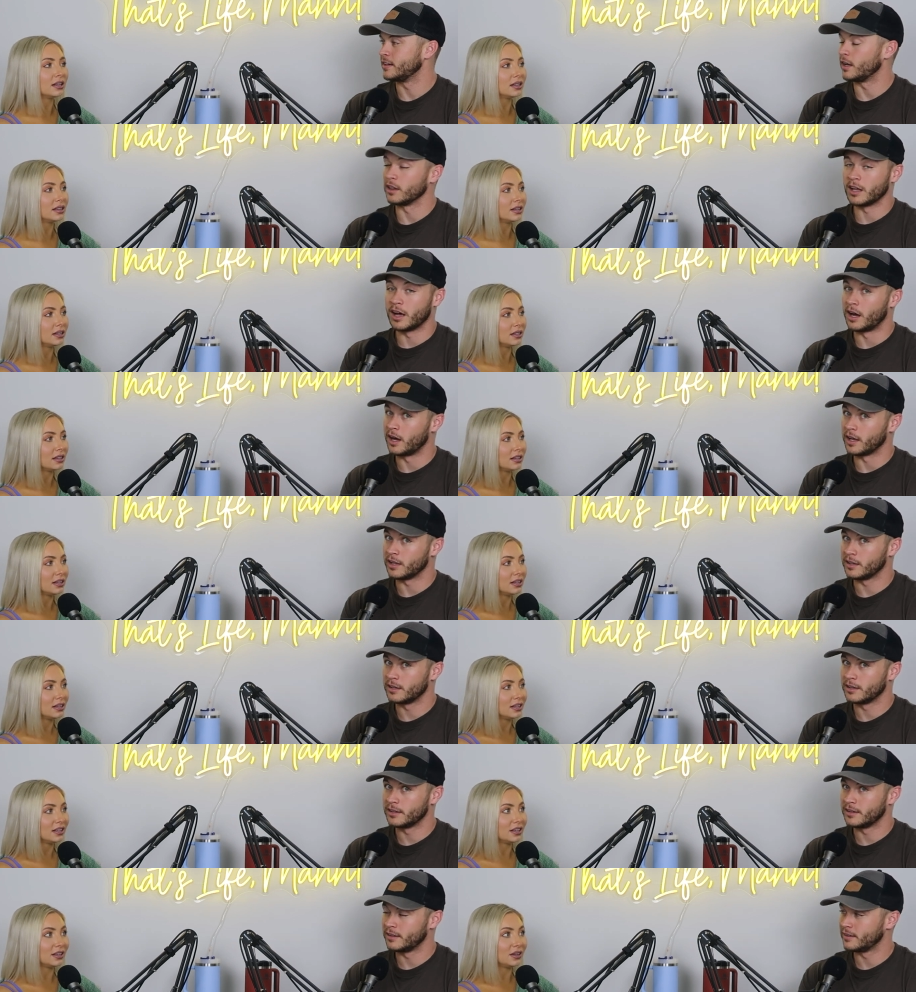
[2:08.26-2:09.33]
Speaker 1: A lot.
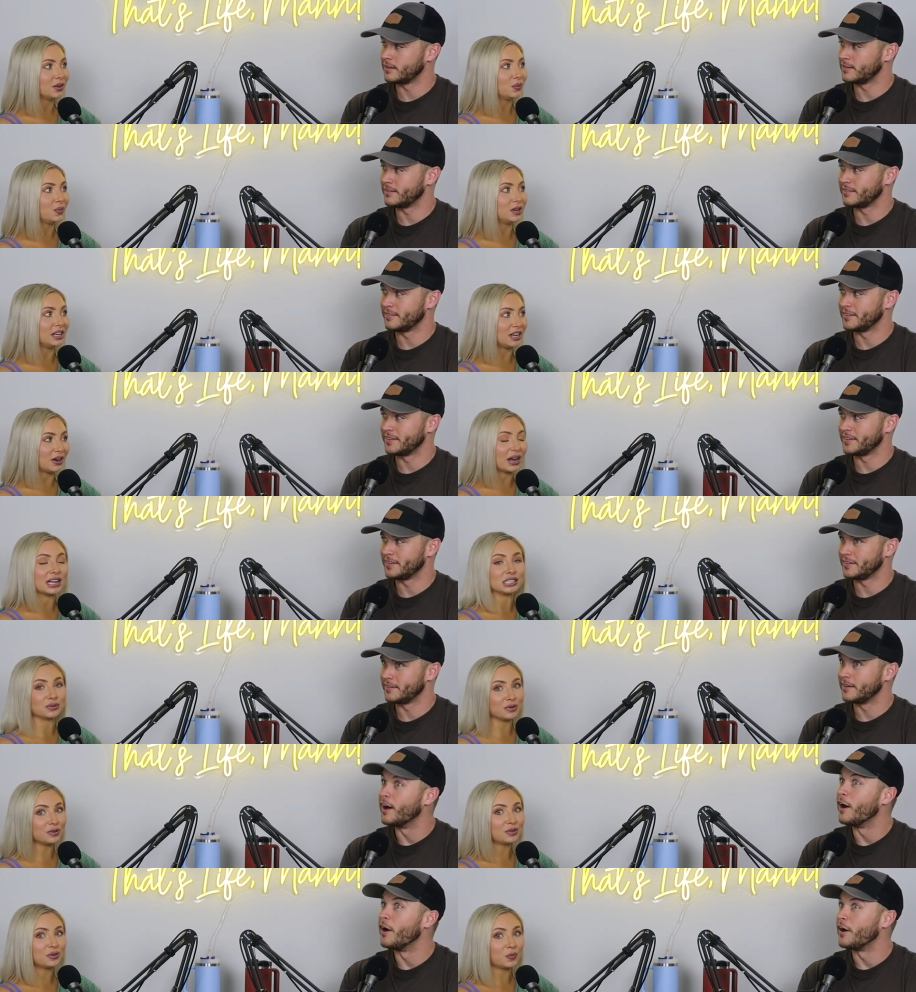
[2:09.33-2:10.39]
We okay, so
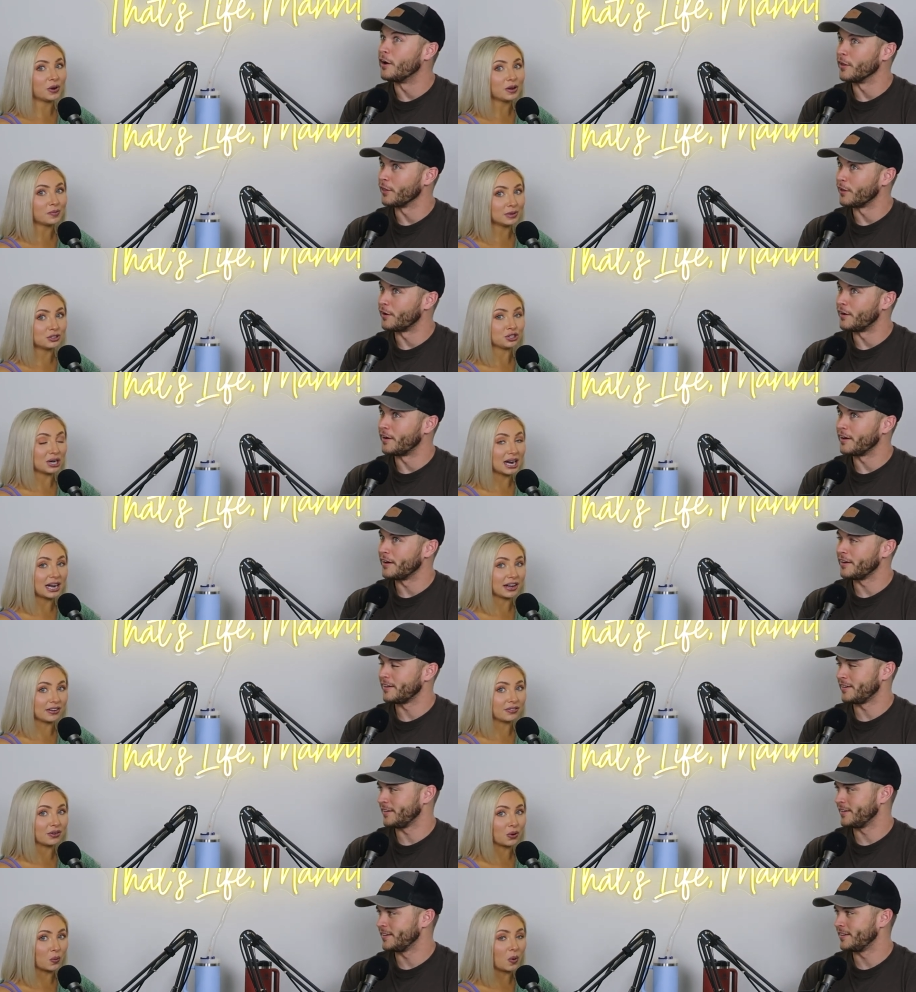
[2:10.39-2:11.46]
we we've a been lot. trying
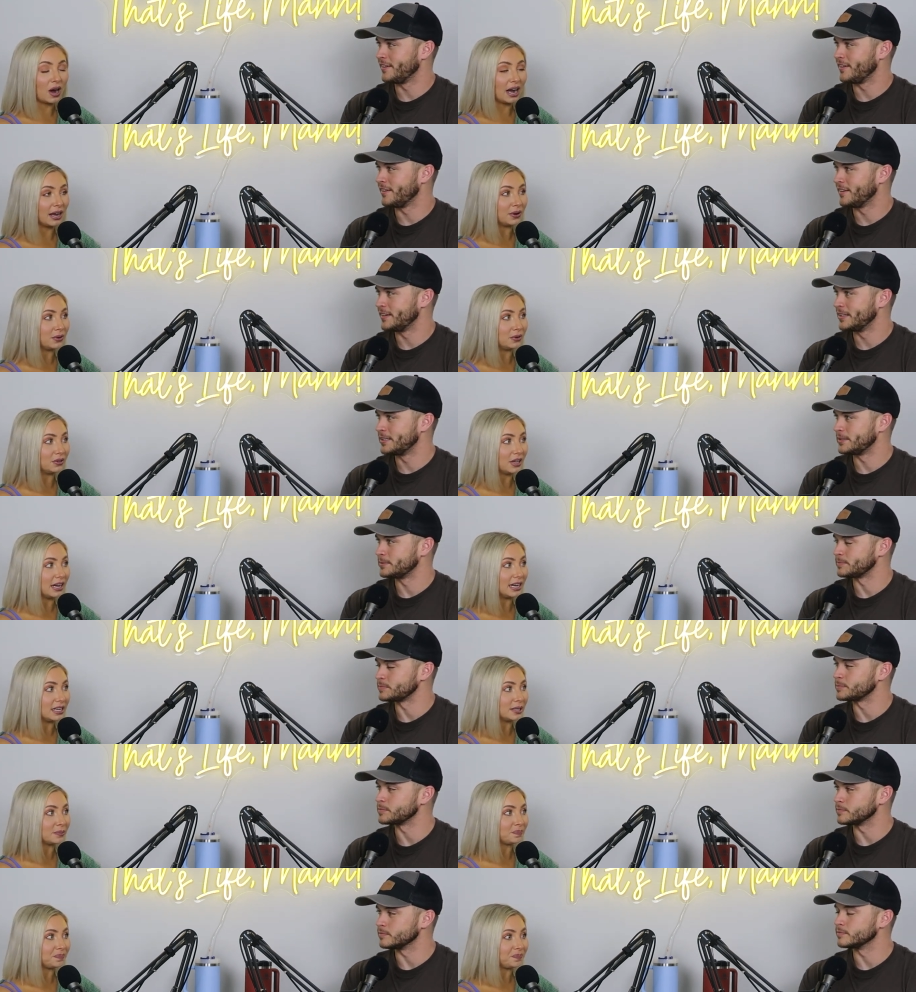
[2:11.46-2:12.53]
for a while. Like
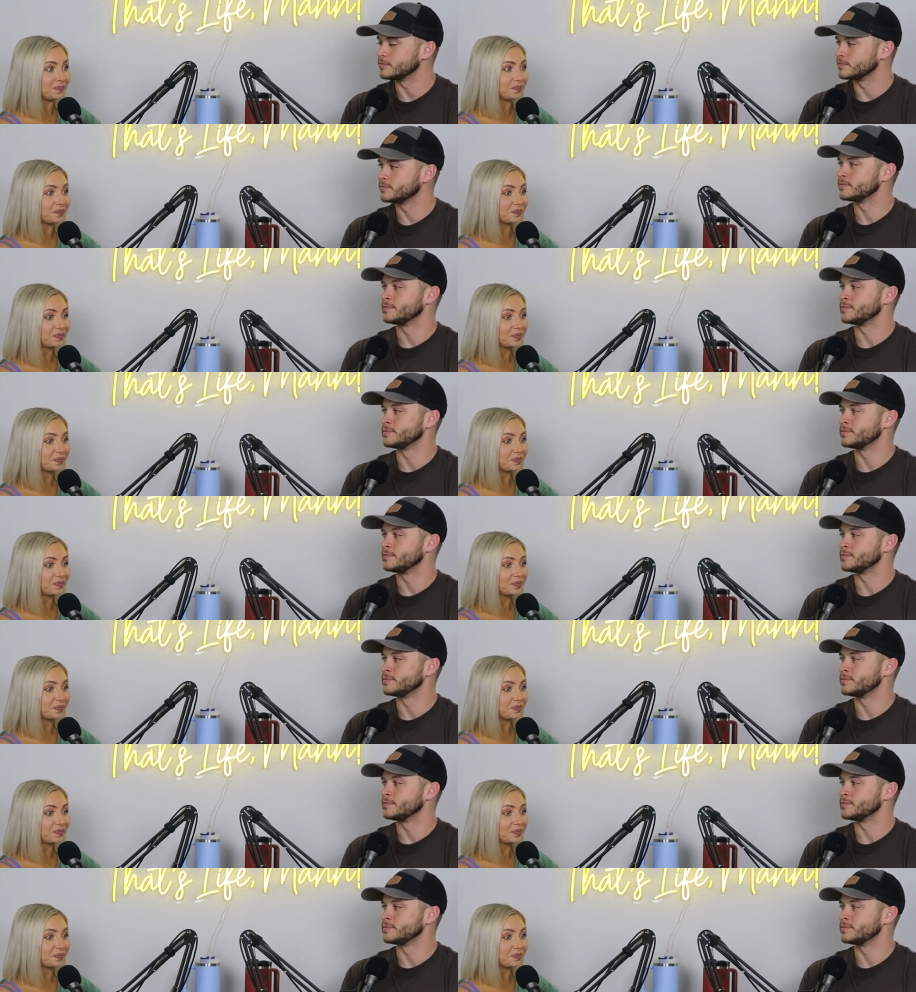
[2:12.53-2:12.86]
mm-hmm.